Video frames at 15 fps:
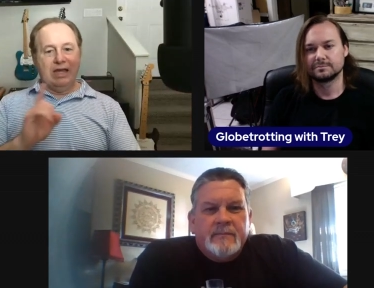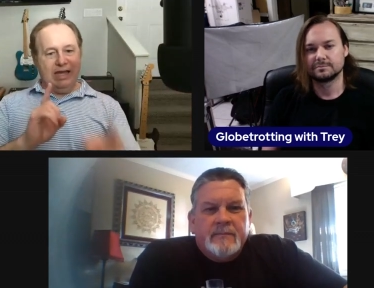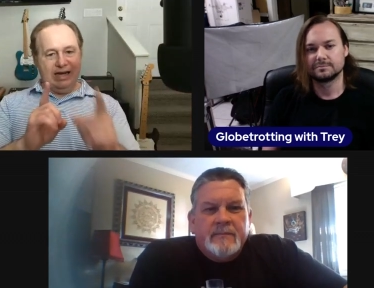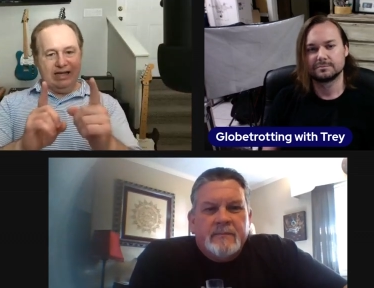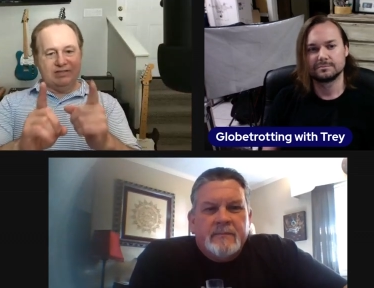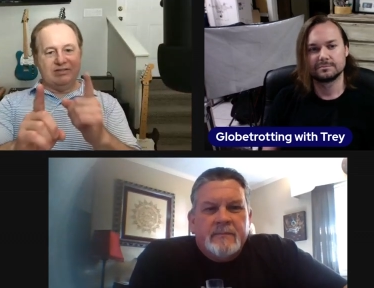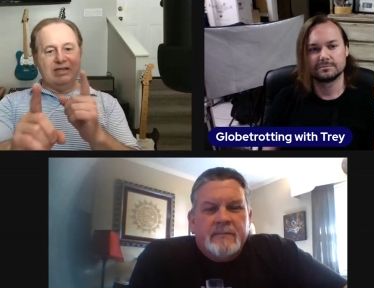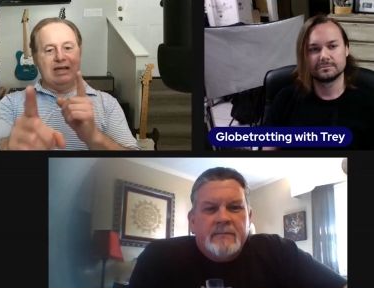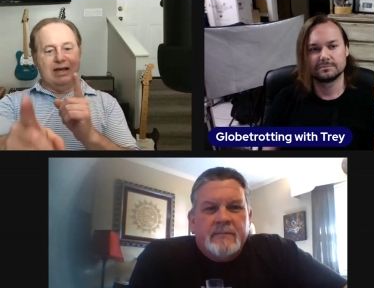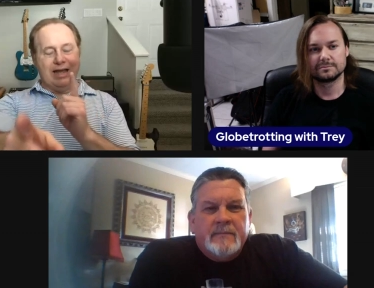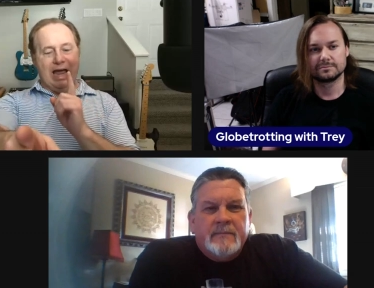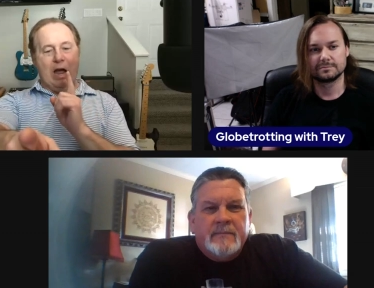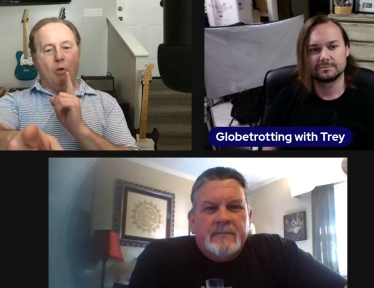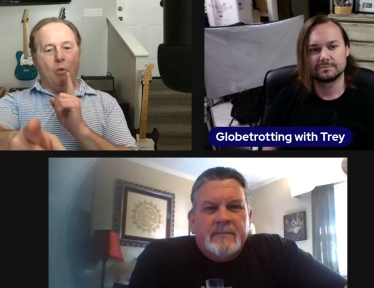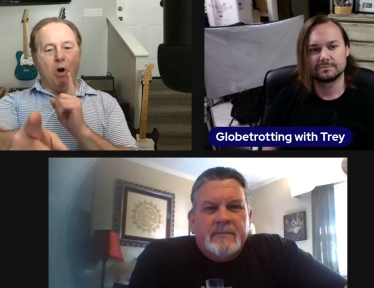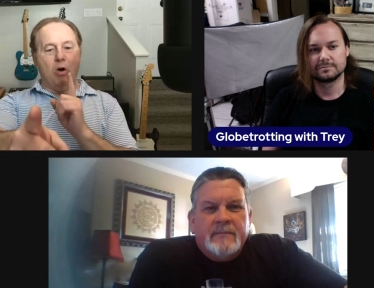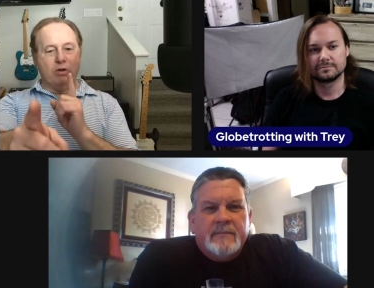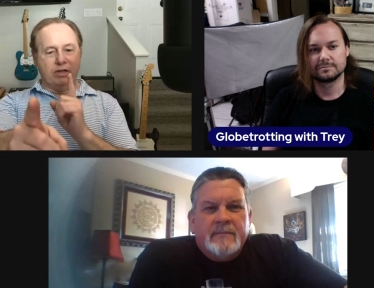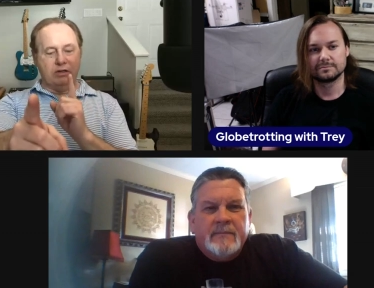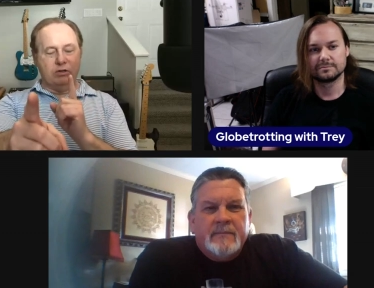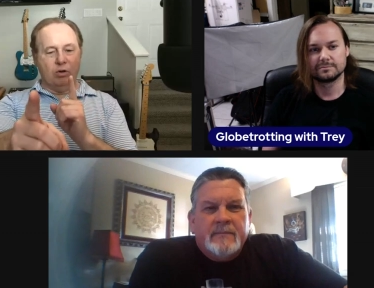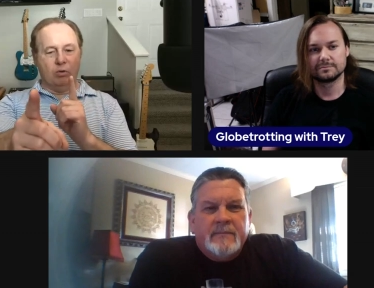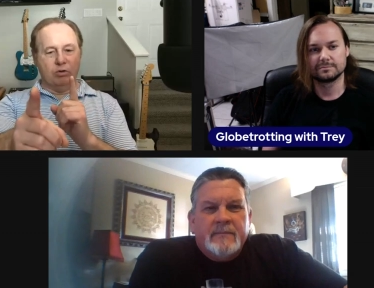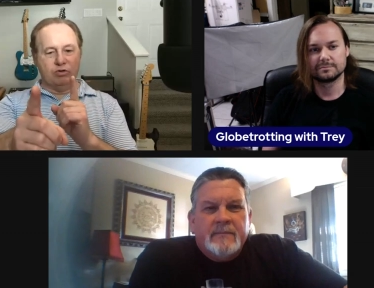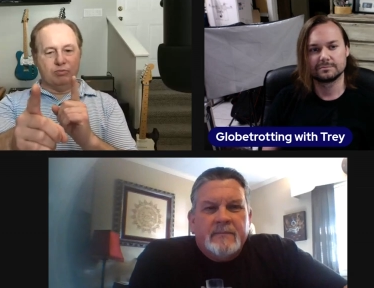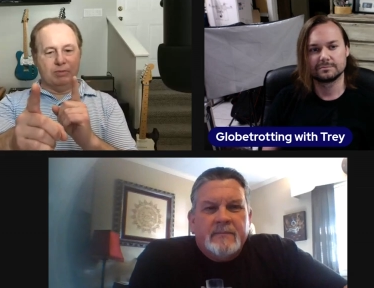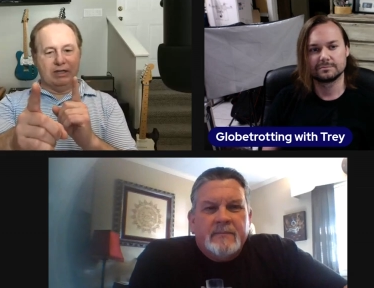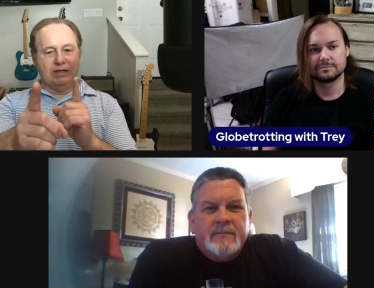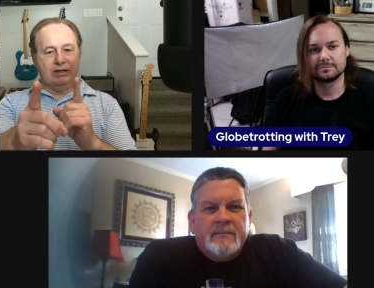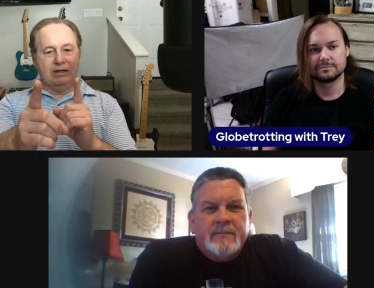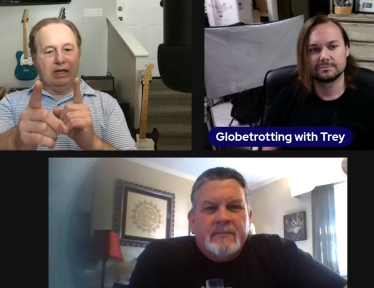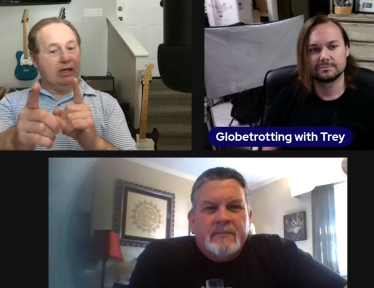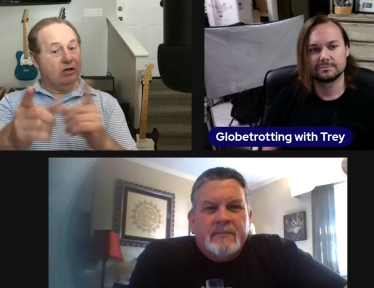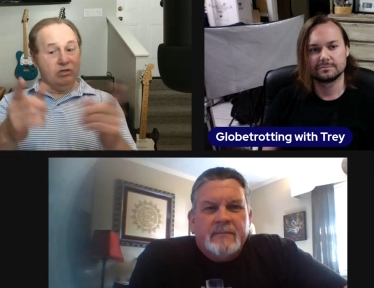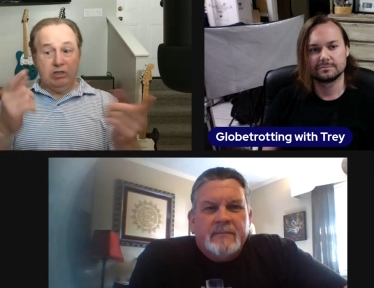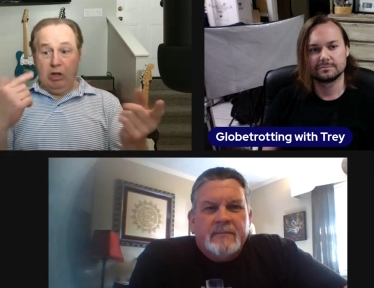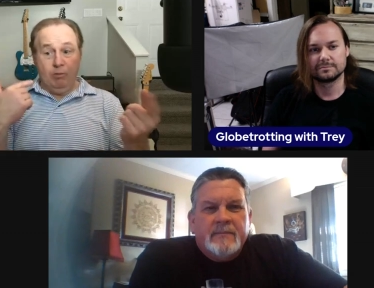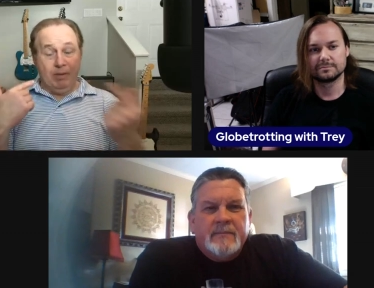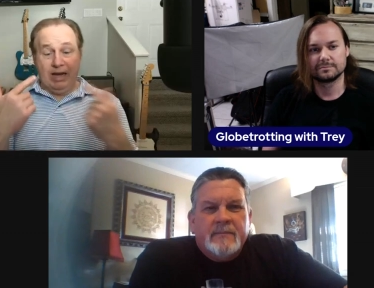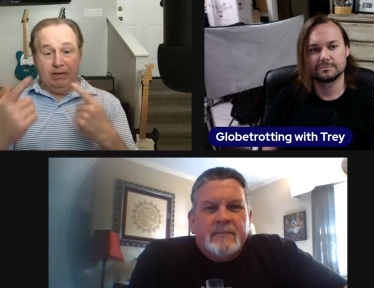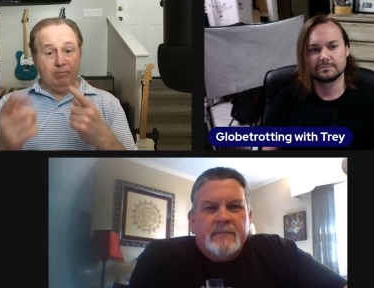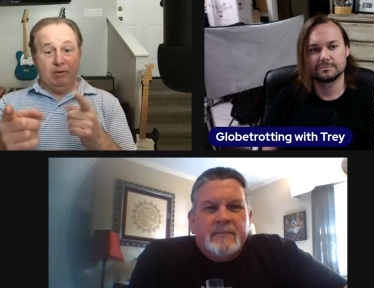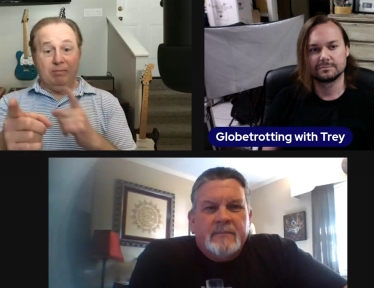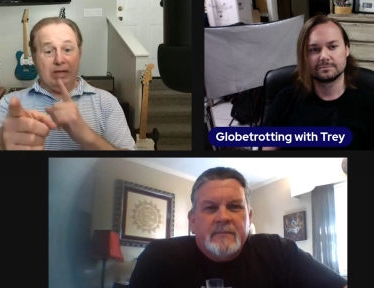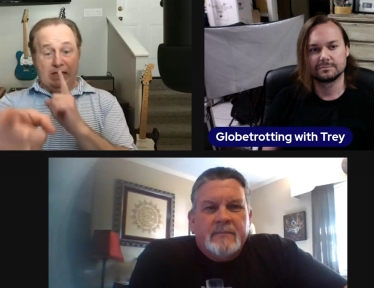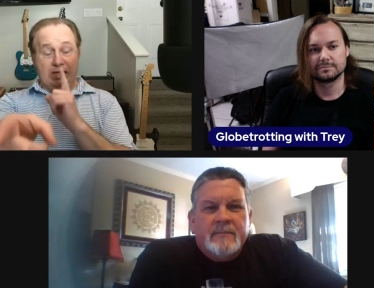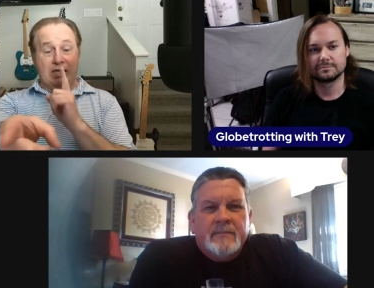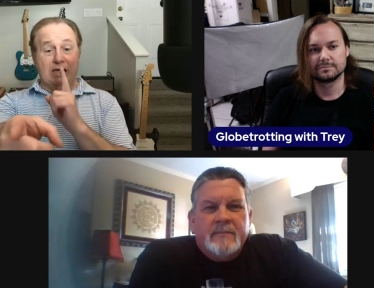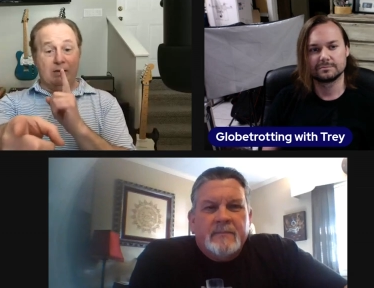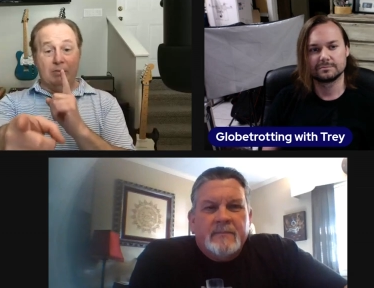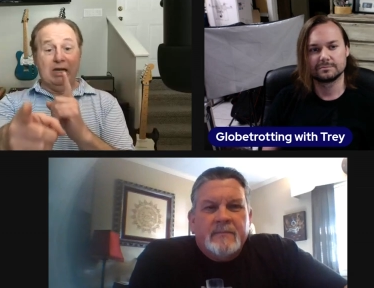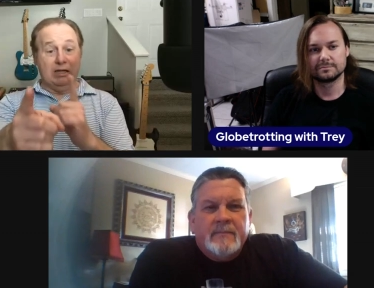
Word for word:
Speaker 1: And I see a guy walking towards me, and there's nobody but me and him.